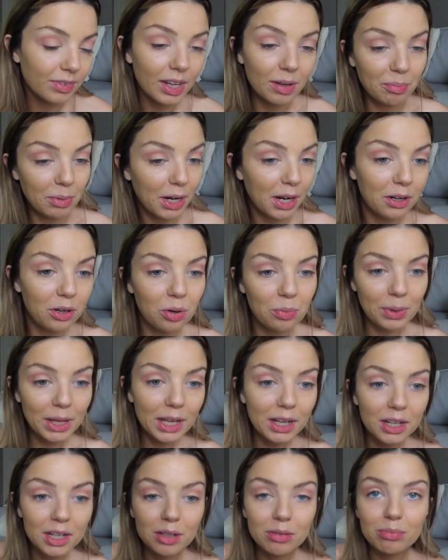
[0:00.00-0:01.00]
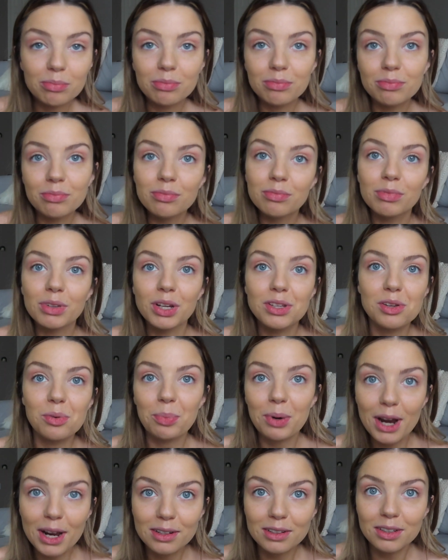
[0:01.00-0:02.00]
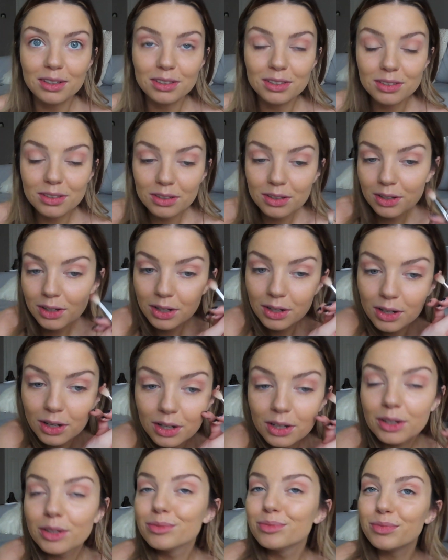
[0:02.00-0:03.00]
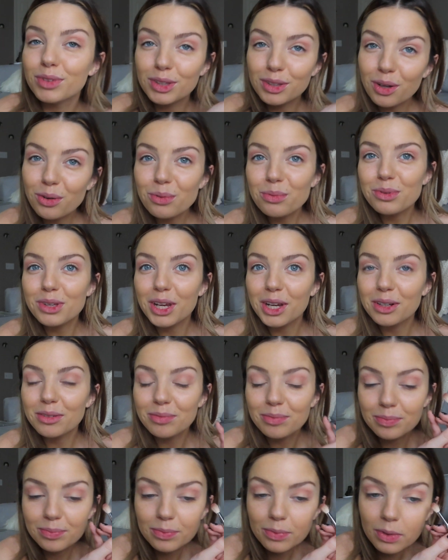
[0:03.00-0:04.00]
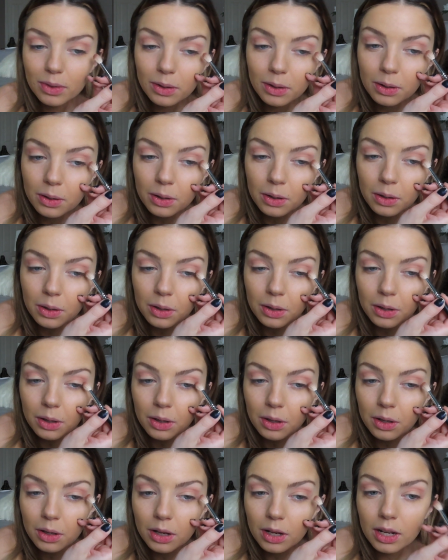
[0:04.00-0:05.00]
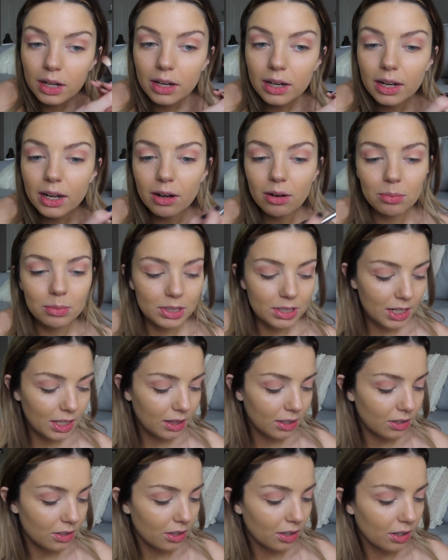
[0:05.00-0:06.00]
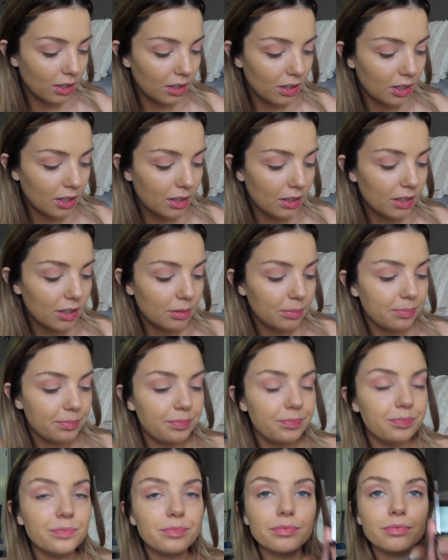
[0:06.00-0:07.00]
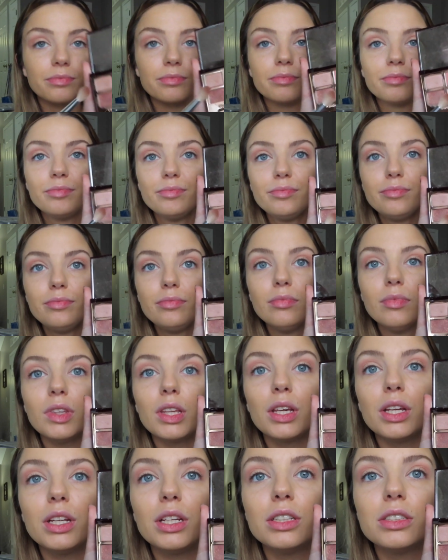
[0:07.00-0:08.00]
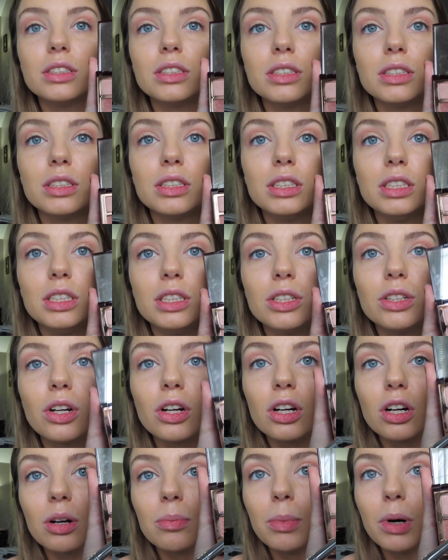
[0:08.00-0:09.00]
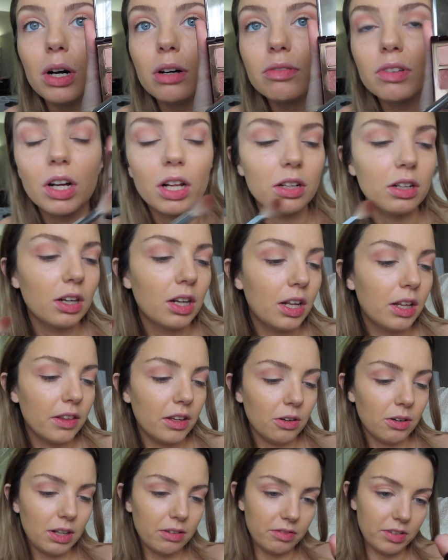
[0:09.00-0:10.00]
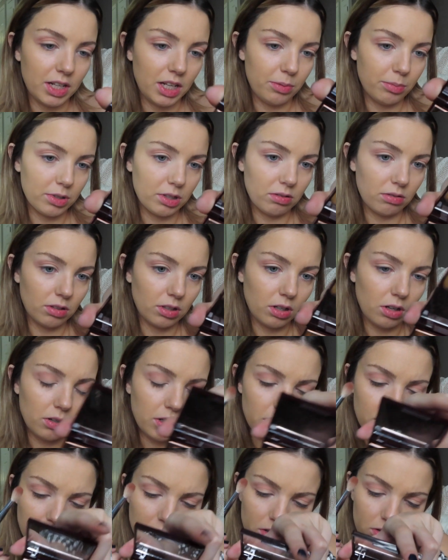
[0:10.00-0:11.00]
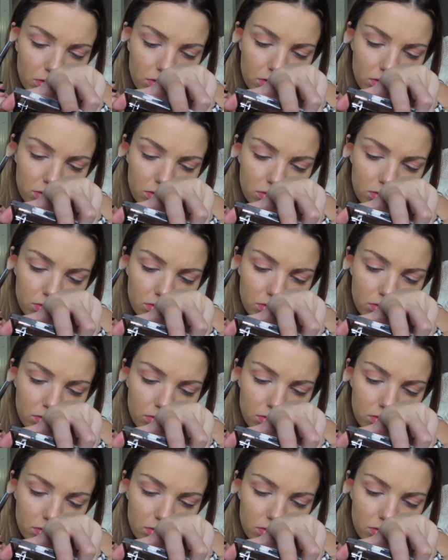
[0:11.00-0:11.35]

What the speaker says: But I know makeup. because of practice. You know what I'm saying? Now I'm going to take the darker color. This is the darker mauve color. They don't have names, I don't think. Oh yeah, they do.